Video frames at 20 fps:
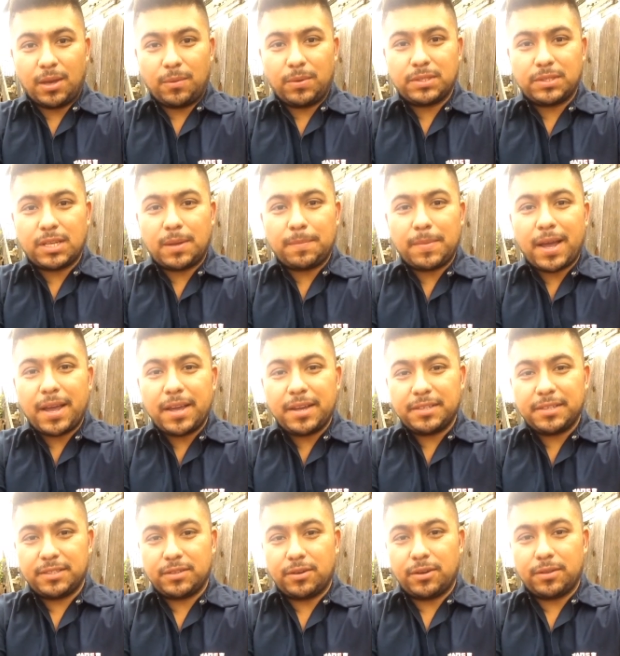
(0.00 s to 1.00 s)
Hey, what's up
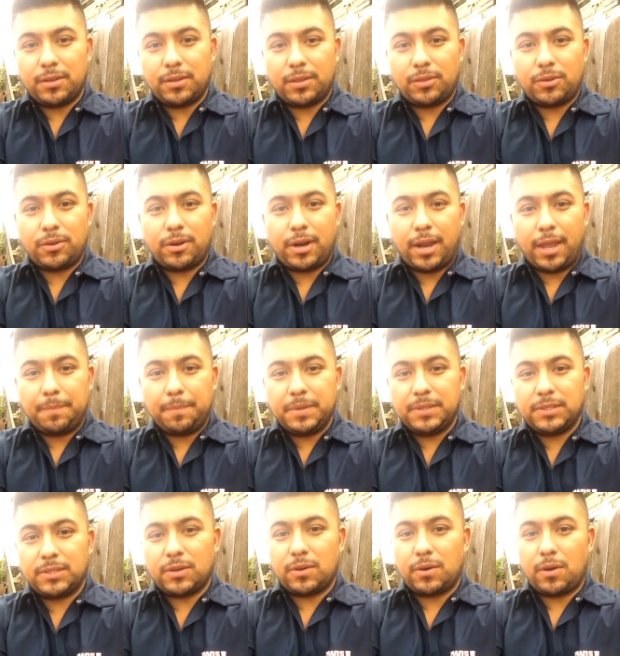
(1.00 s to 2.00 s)
guys It's another
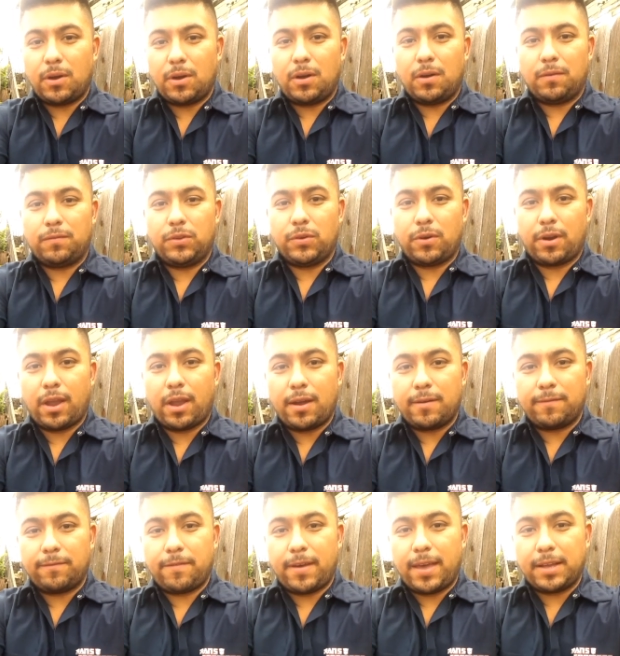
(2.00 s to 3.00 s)
episode of your
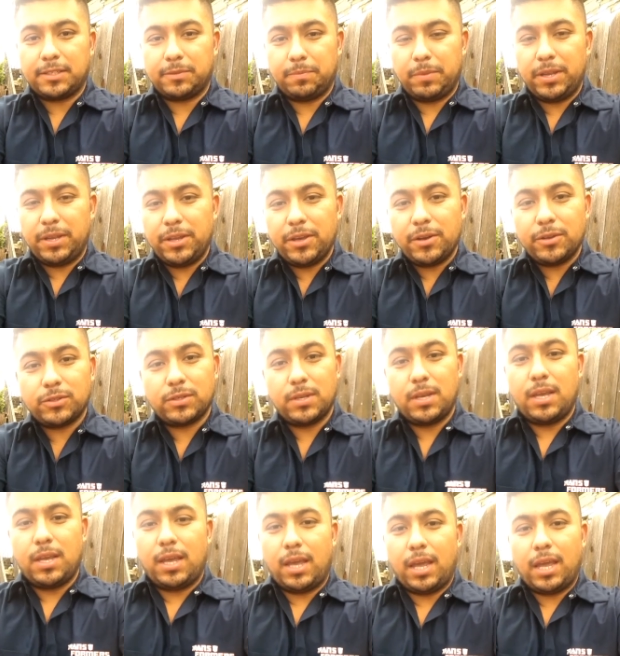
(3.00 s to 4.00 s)
car facts videos
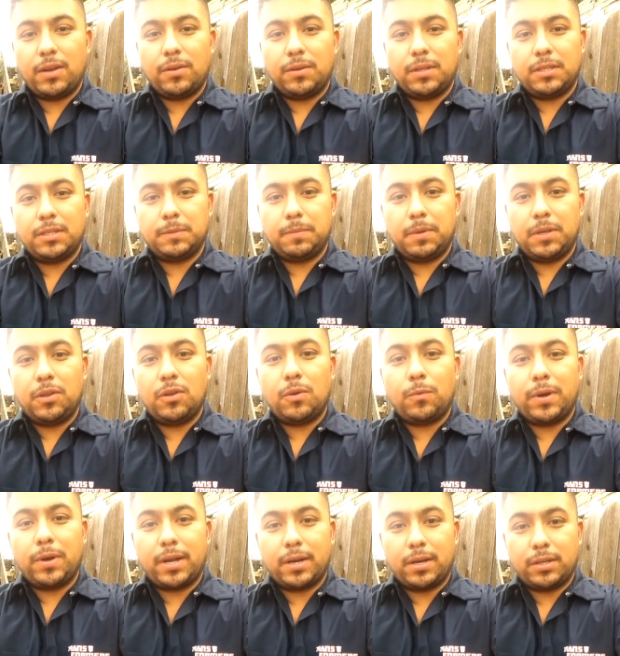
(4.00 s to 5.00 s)
and on this
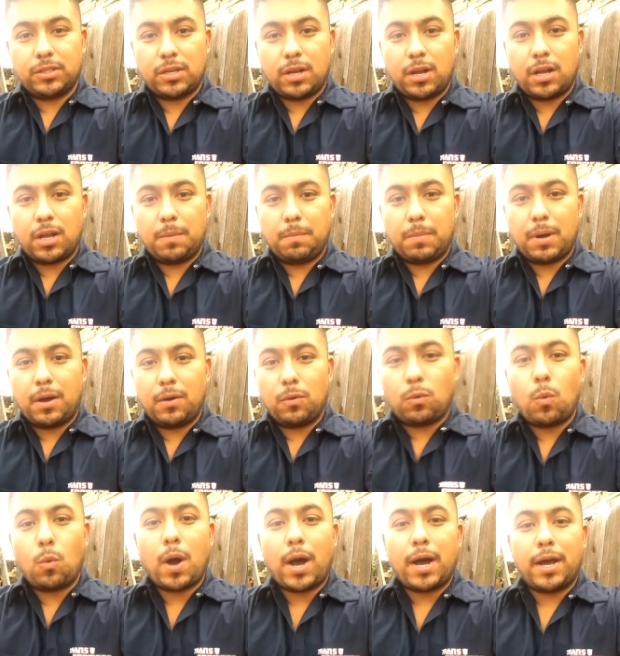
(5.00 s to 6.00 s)
video we're gonna talk
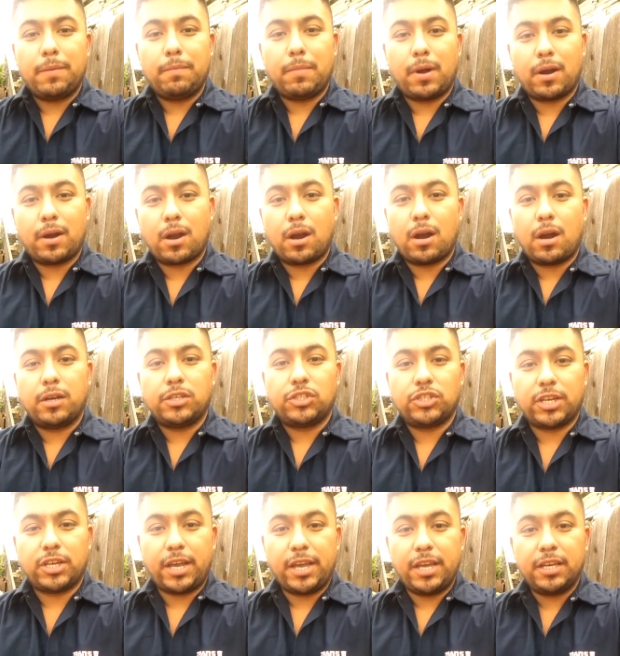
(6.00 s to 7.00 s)
about why my car
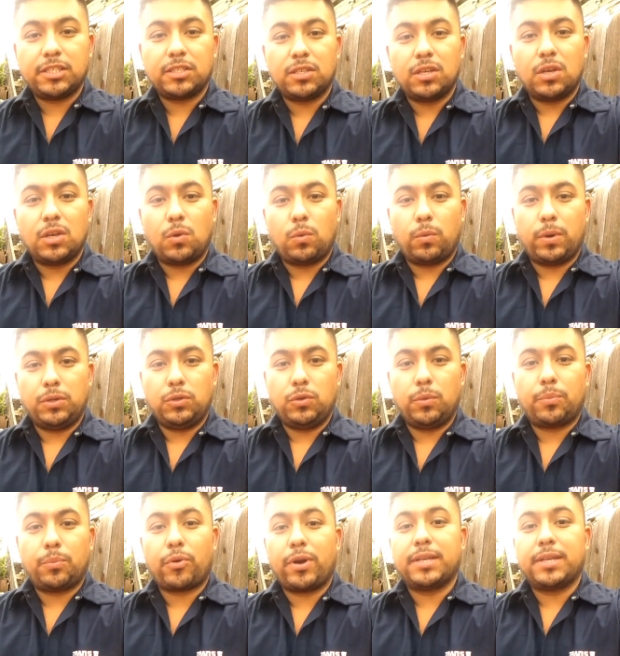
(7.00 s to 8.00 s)
shakes when
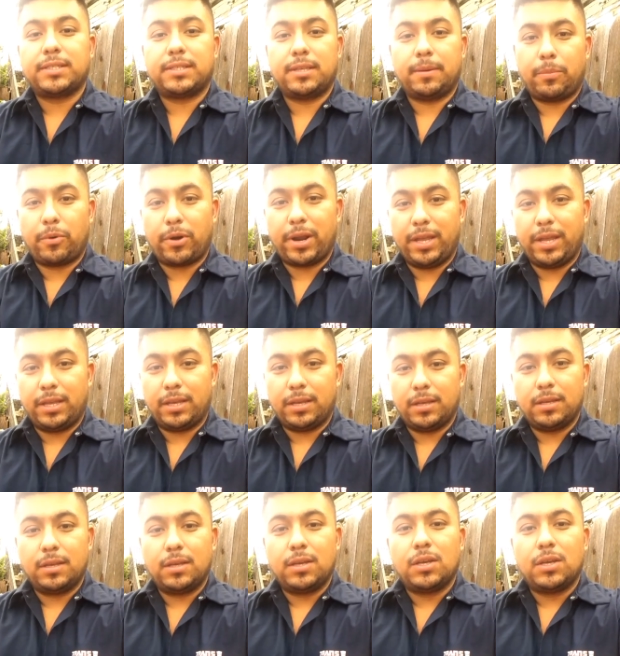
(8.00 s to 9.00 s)
you press the brake
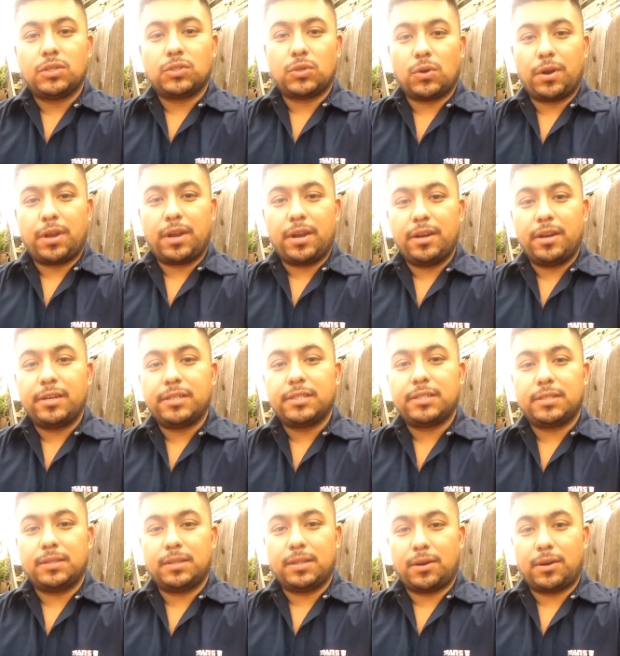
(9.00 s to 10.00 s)
so
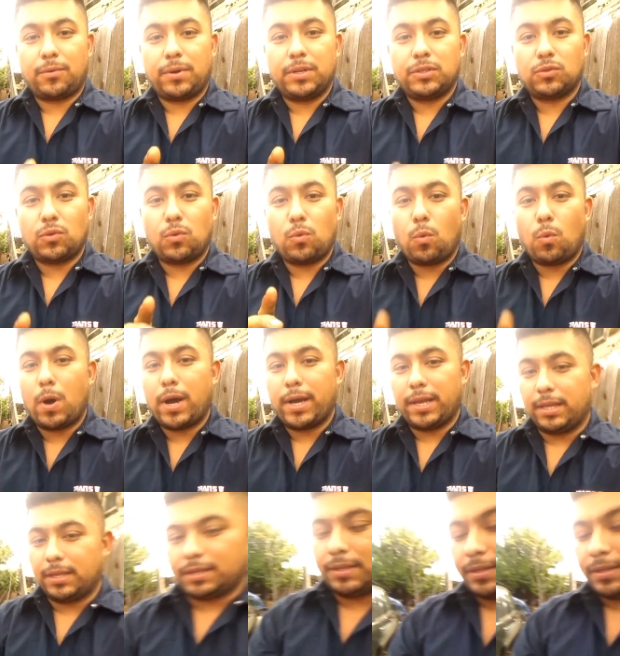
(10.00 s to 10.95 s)
here's the reason why